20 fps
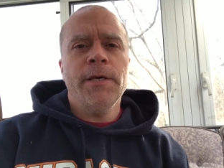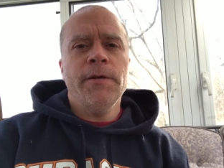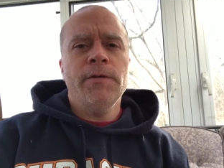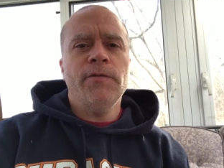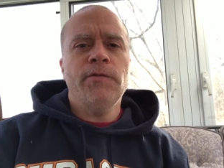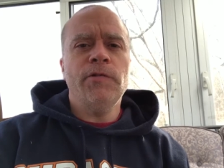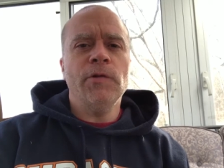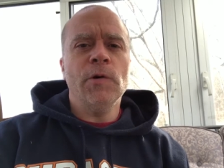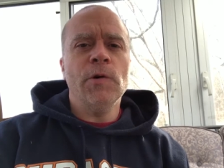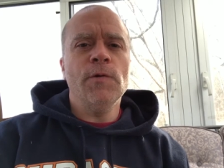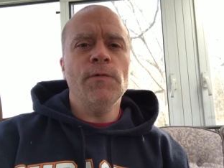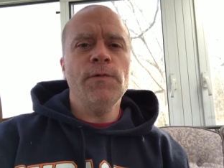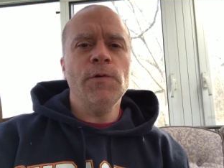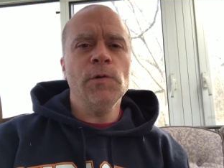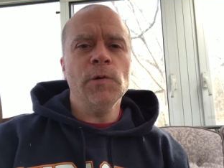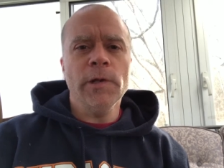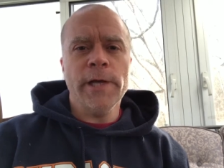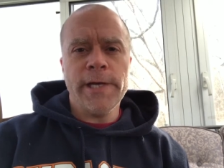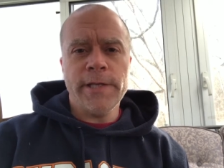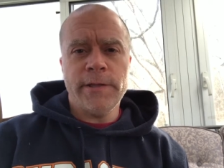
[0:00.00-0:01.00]
So if
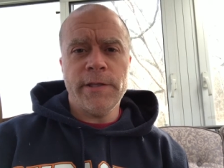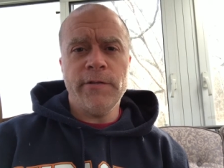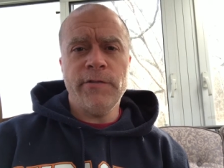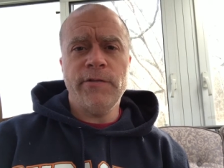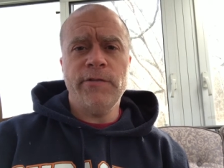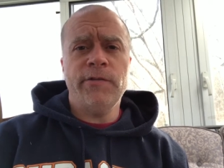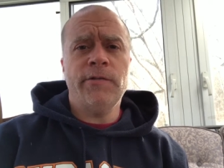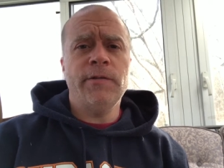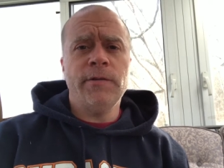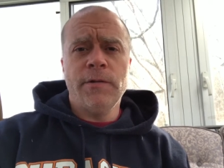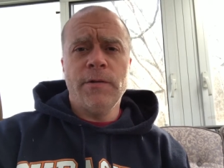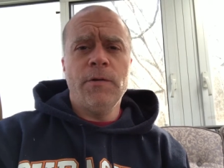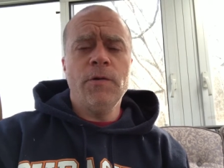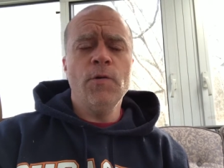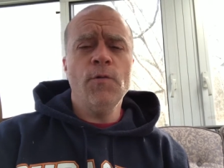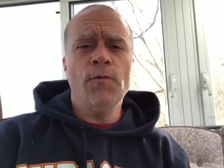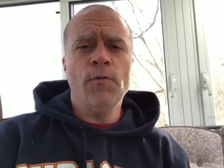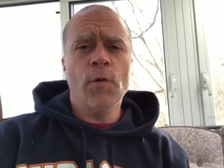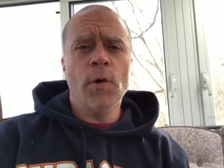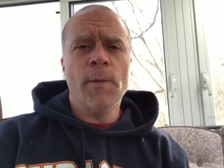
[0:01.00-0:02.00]
you like this
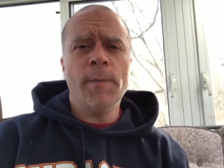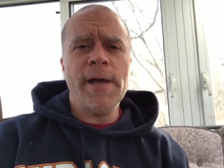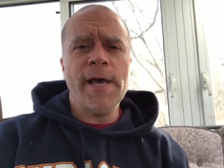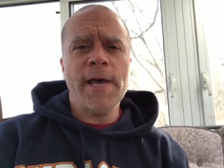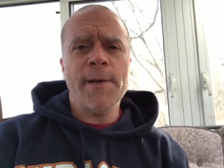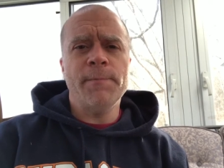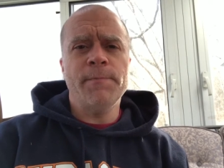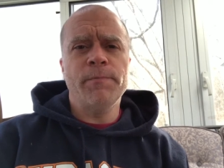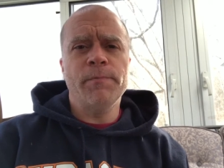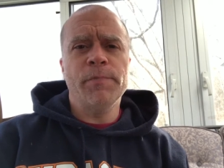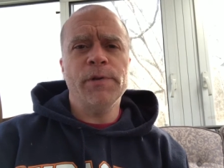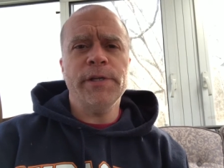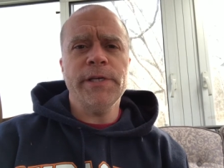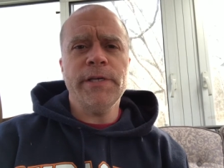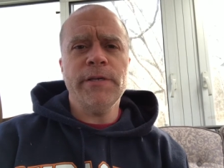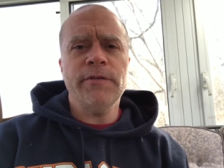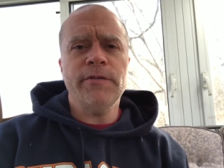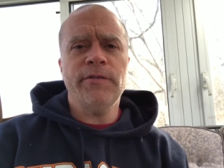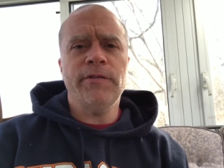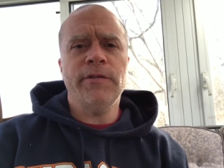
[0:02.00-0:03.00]
new format,
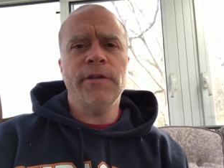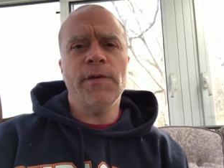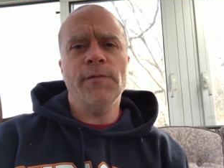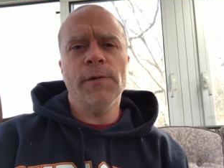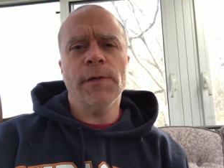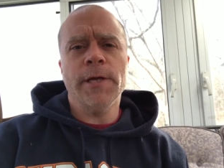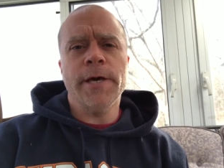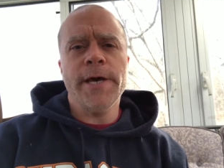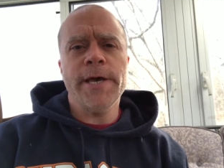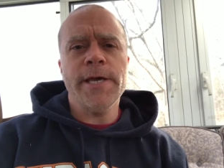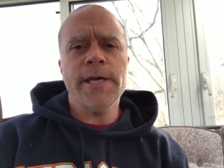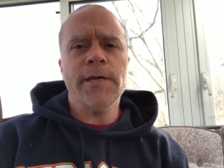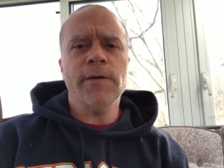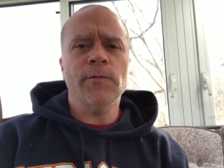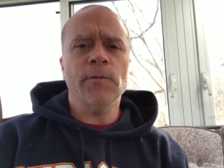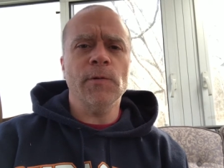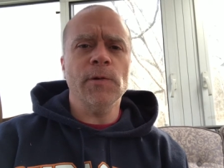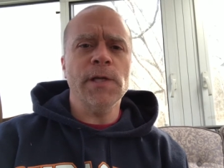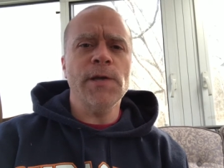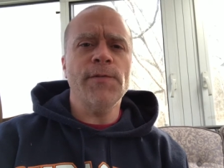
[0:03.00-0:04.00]
please give a
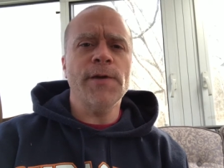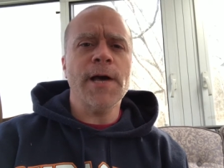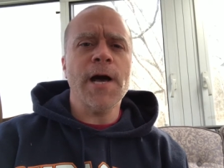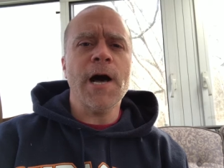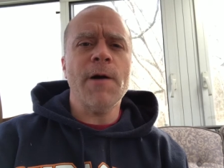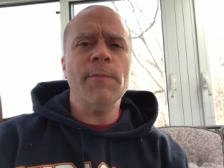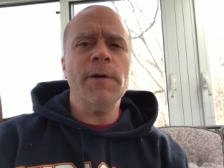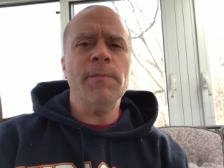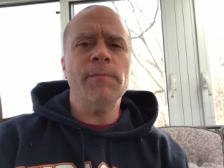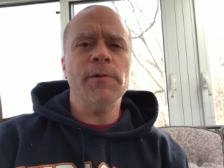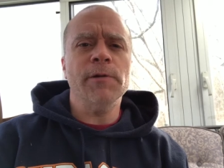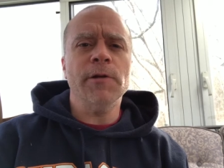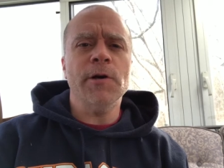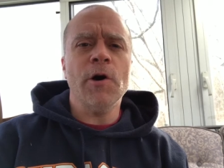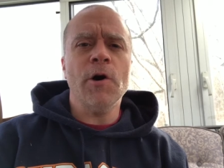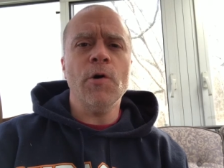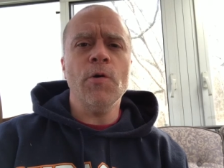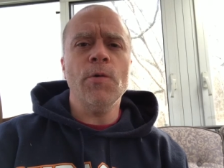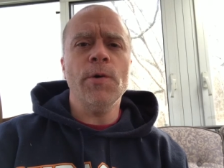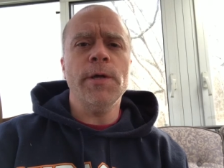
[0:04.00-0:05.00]
like or leave a comment
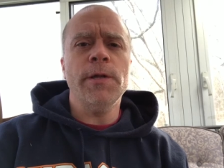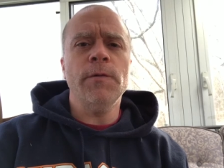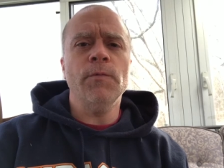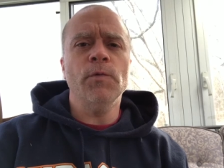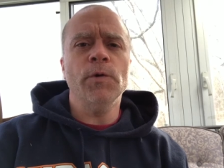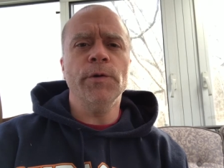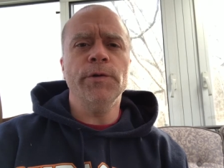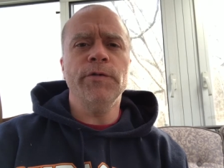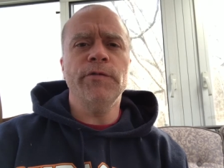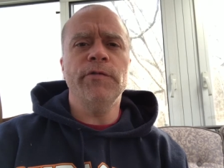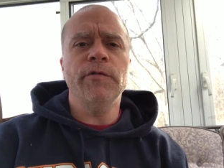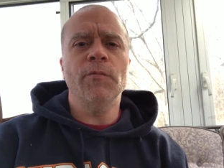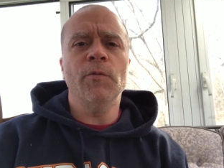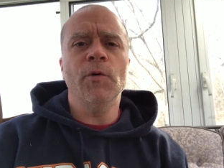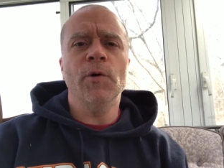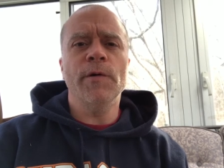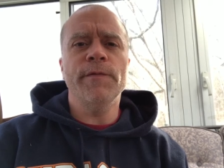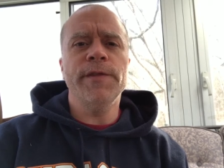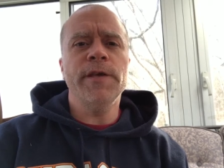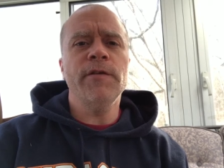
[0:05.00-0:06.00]
below and we'll do some
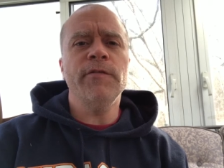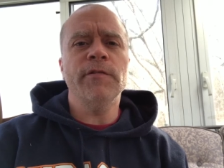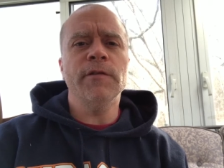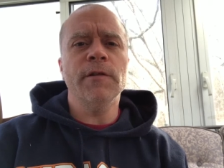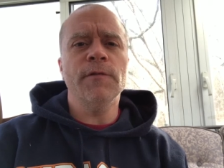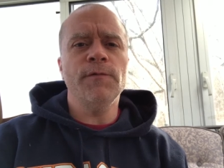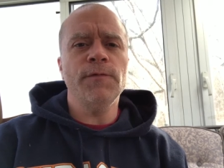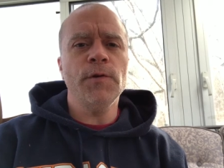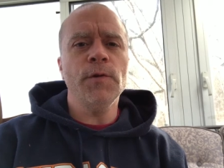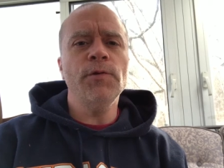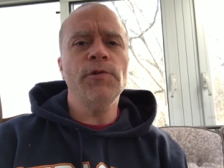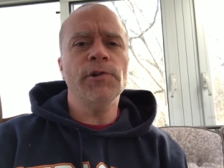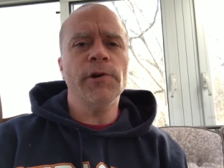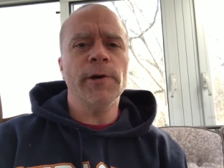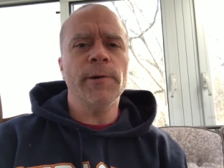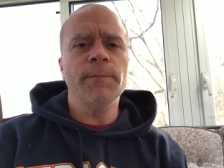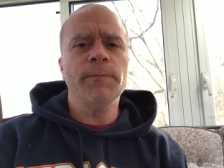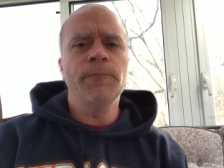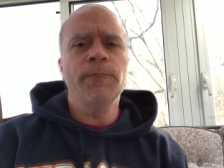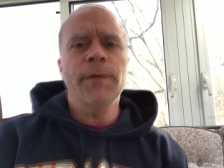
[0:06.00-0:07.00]
more of these in the
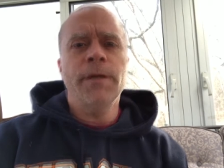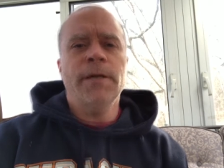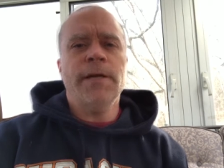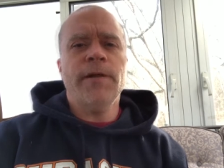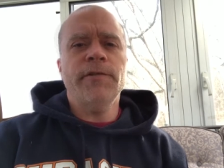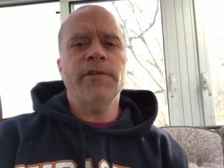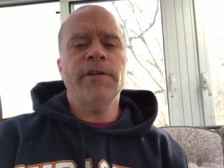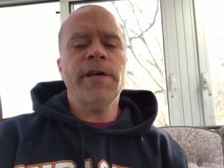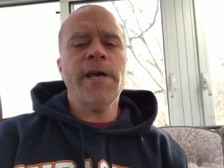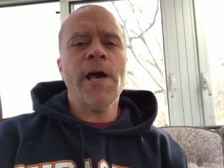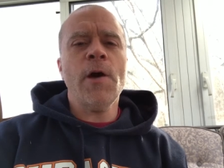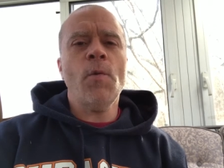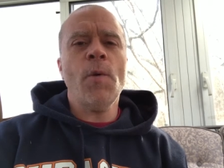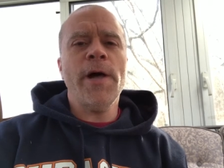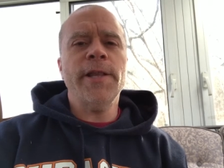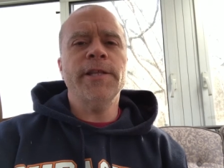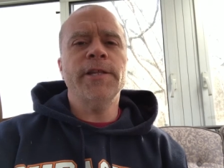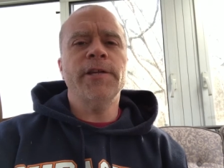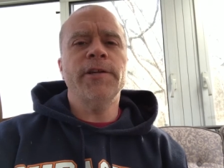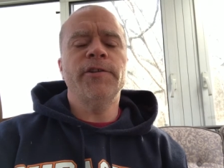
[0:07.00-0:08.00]
future. Now today I
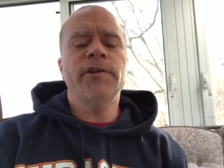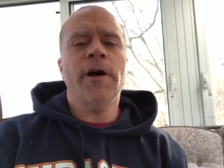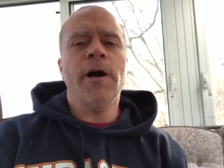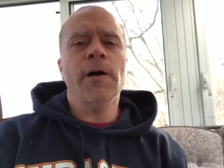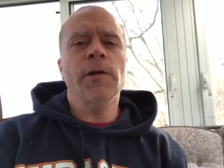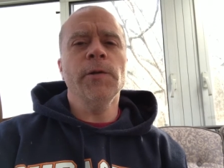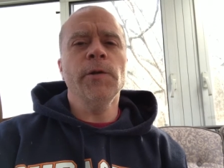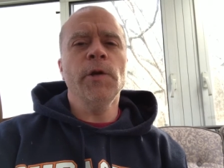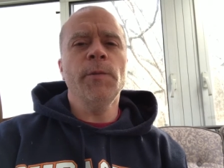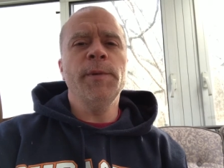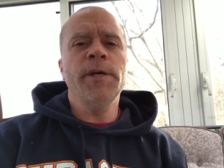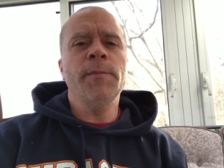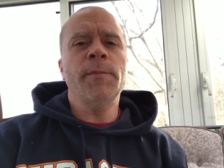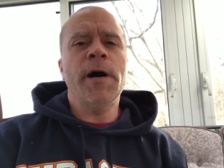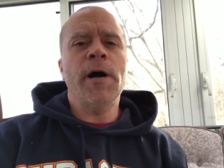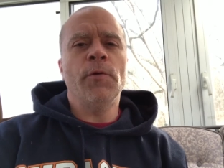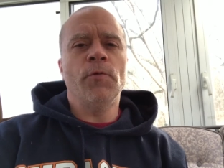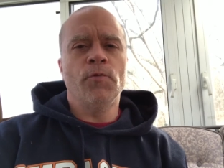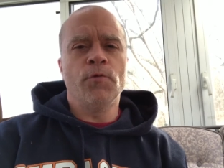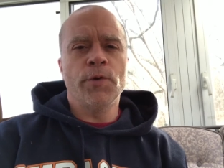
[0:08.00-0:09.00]
wanted to talk a little bit
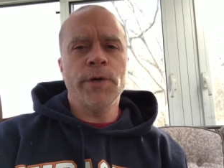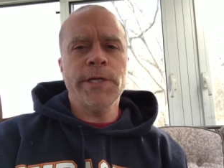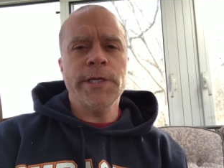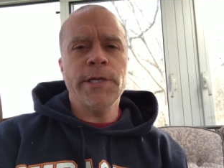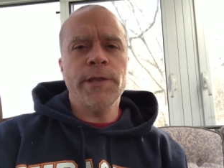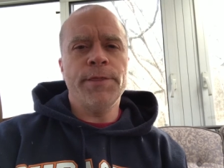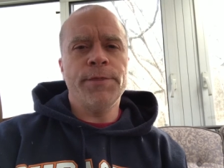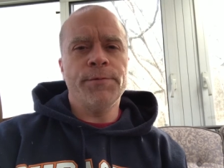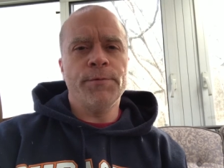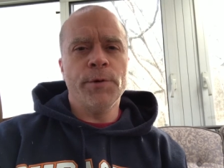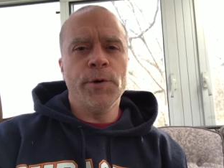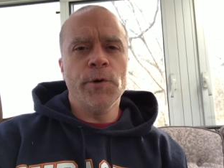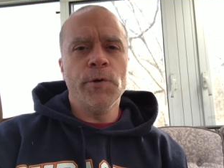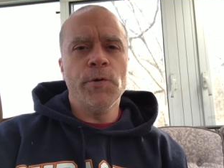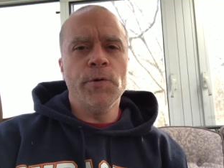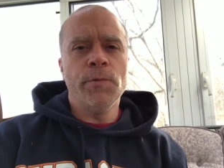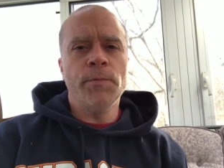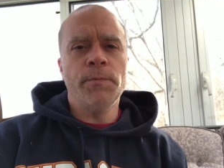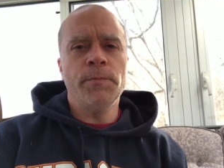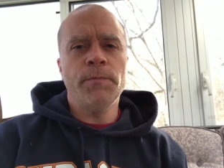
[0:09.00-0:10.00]
about read-through.